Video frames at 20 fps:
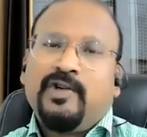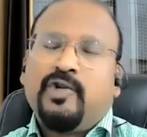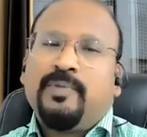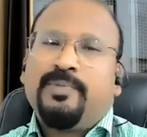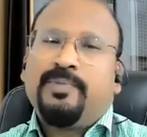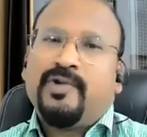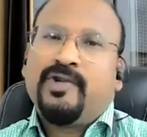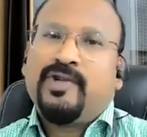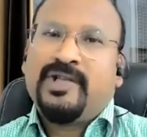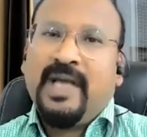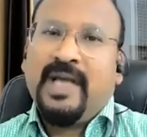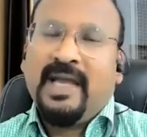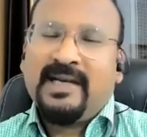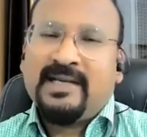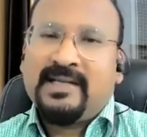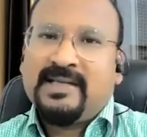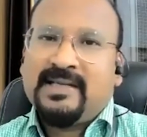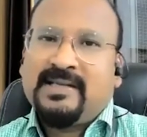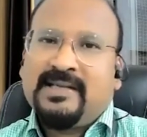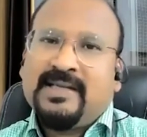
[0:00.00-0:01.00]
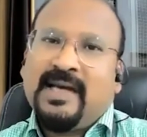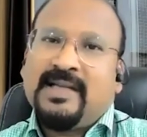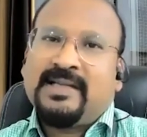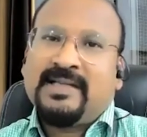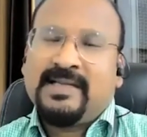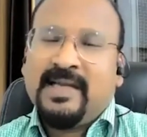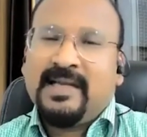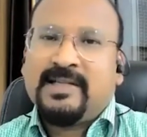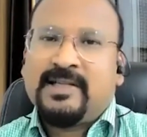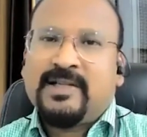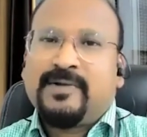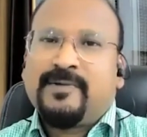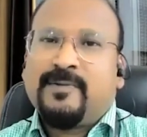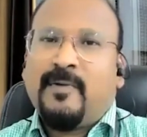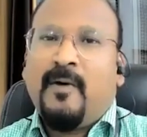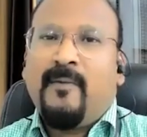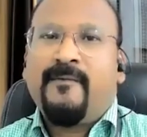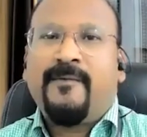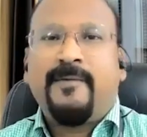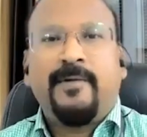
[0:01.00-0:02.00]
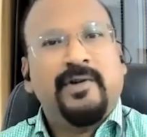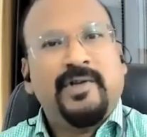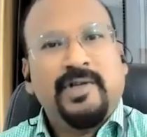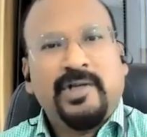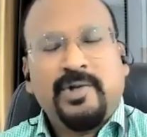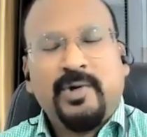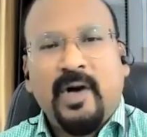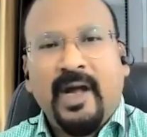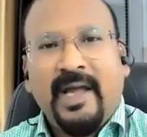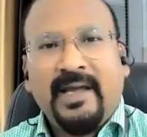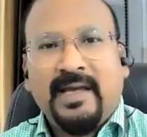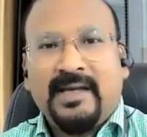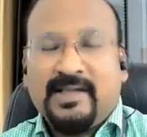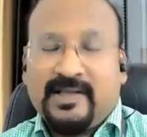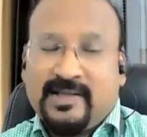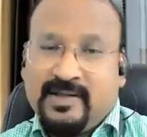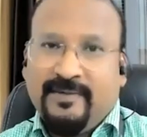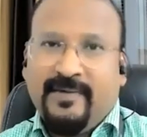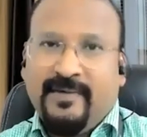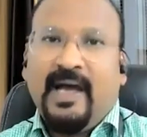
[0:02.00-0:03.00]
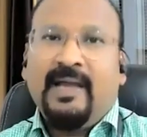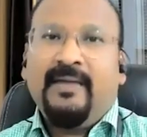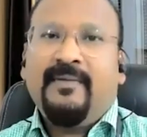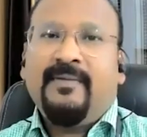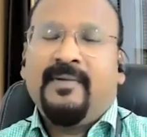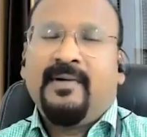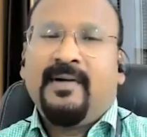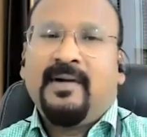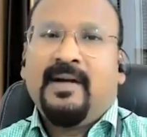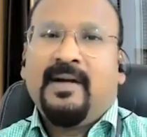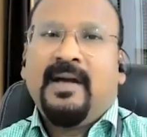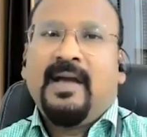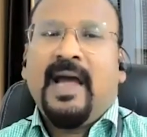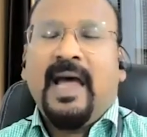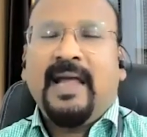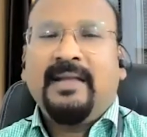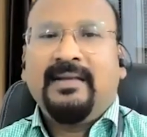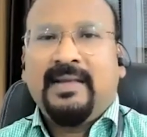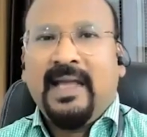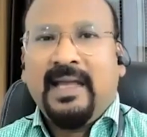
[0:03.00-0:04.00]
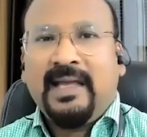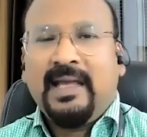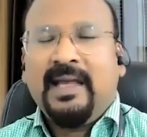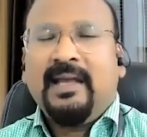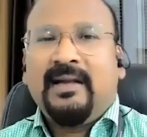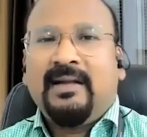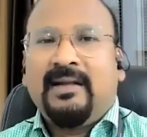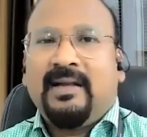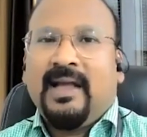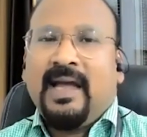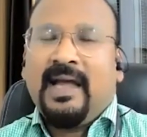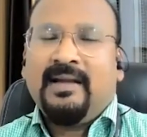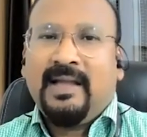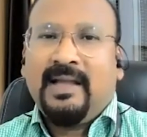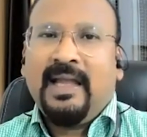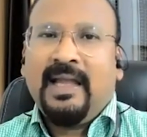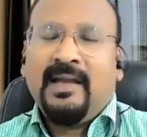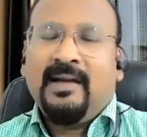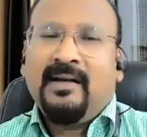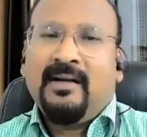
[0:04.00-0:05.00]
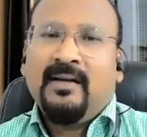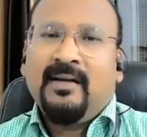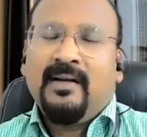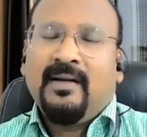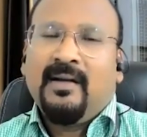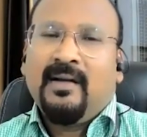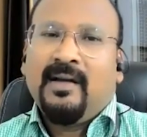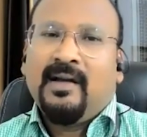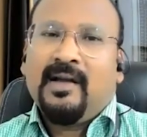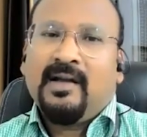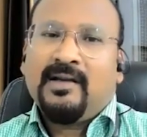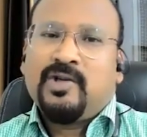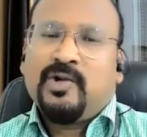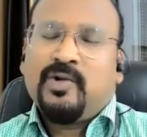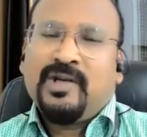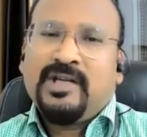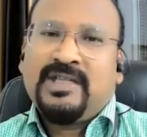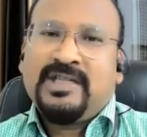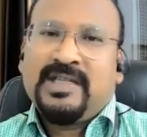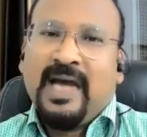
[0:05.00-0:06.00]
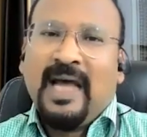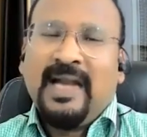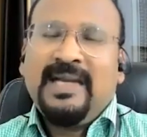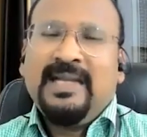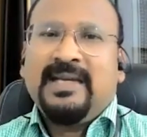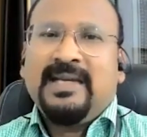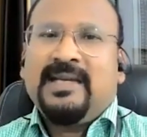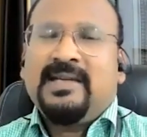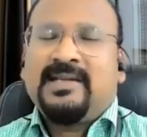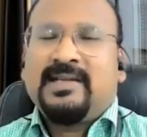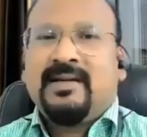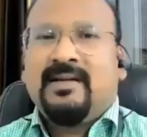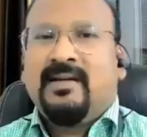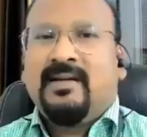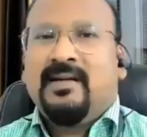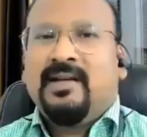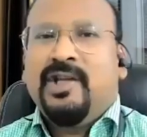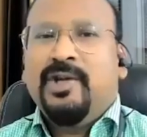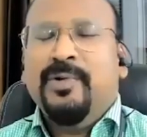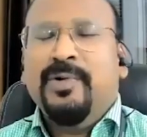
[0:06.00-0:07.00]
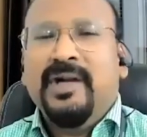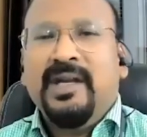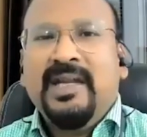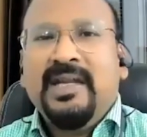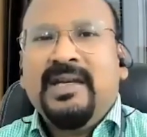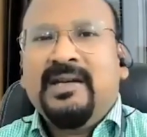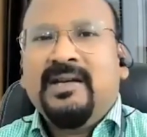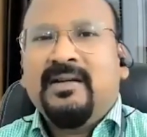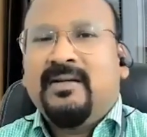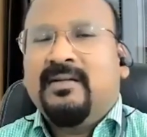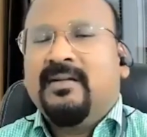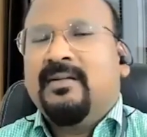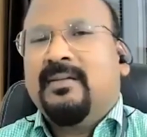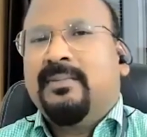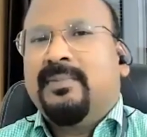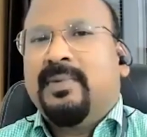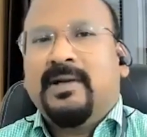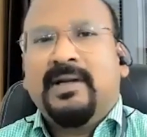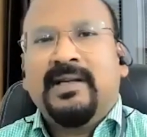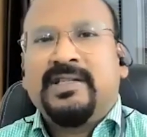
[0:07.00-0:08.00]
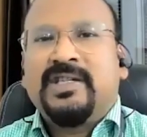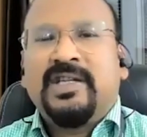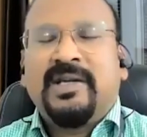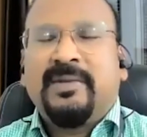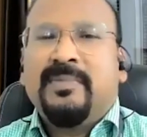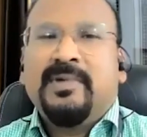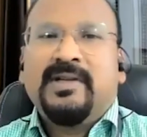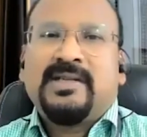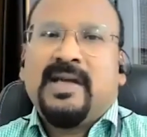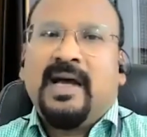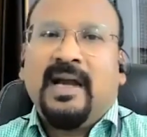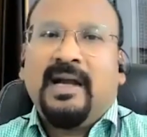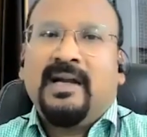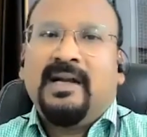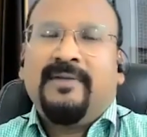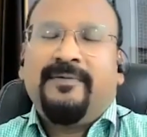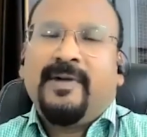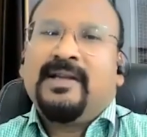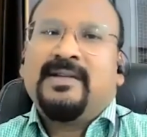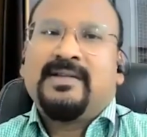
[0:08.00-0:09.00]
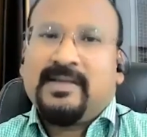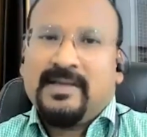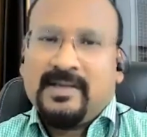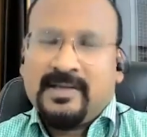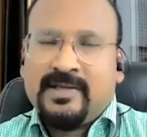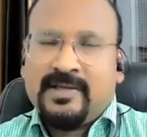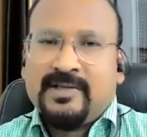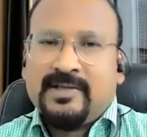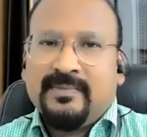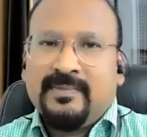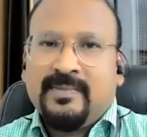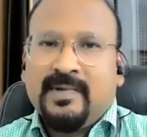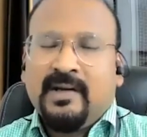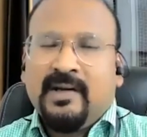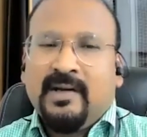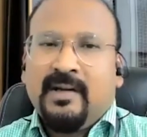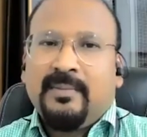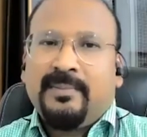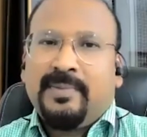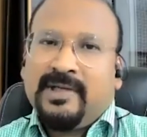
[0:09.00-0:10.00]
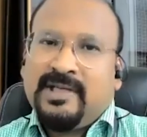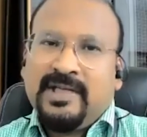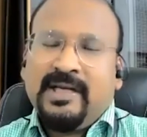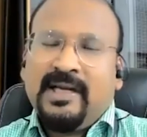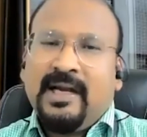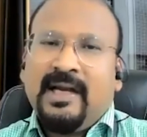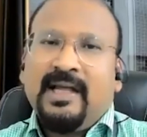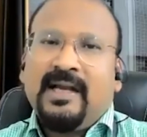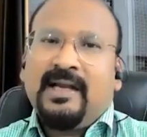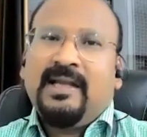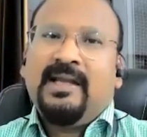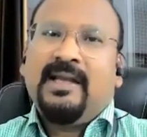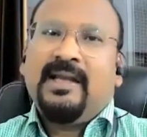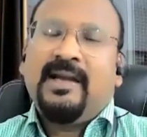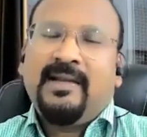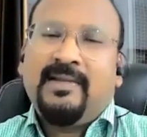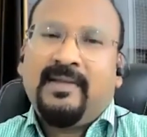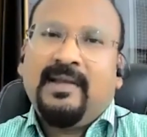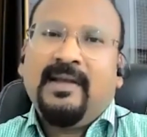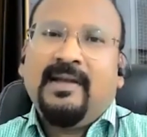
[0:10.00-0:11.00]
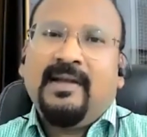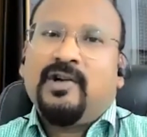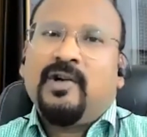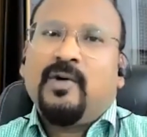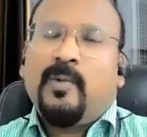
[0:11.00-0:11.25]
to protect its assets from first strike and survive, and they can, and then to retaliate, you need ballistic missile defense system, particularly in a theater